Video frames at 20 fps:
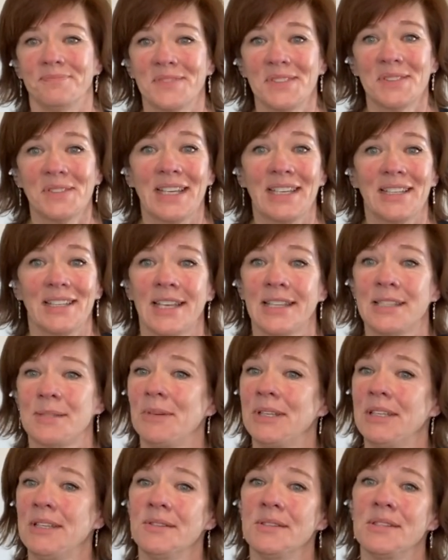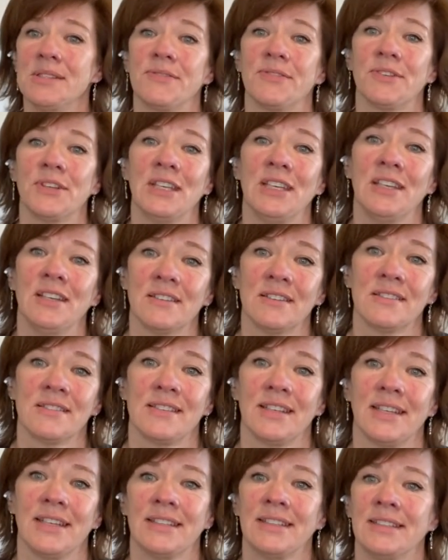So it's been used for years
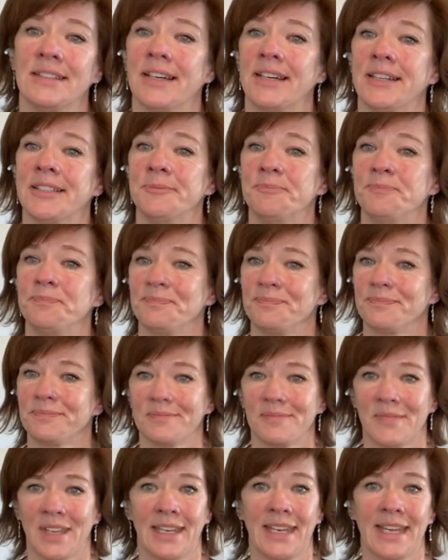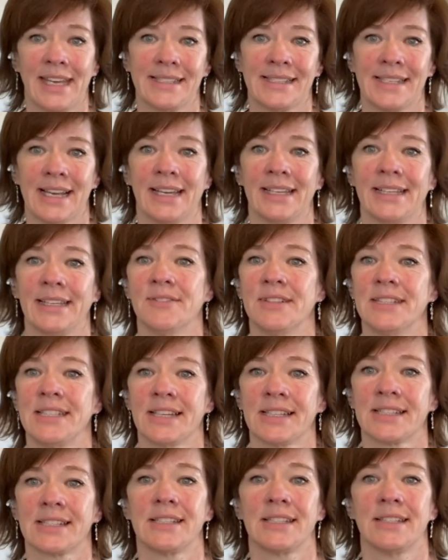in anxiety
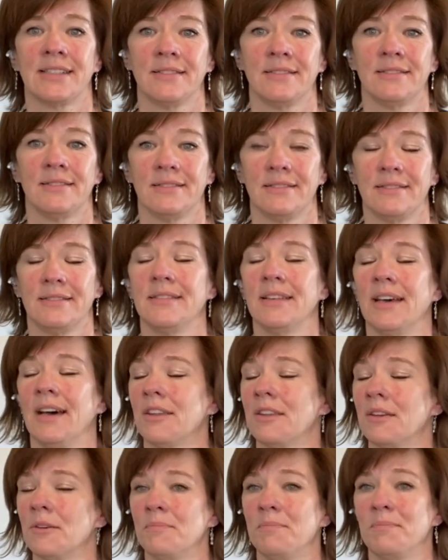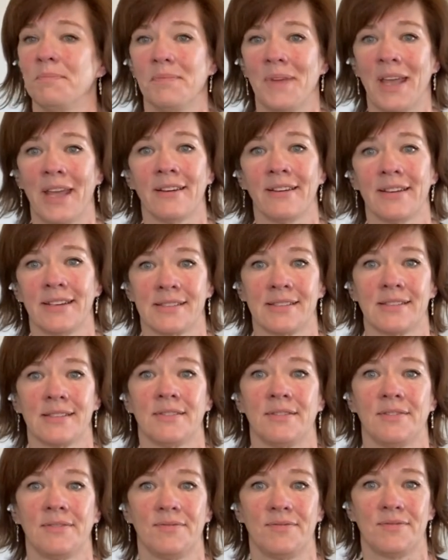reduction in other areas of the
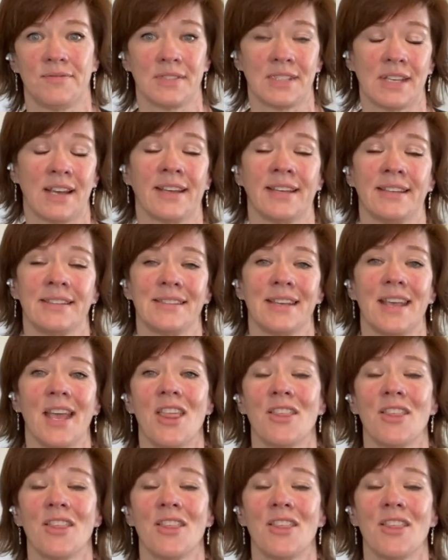science.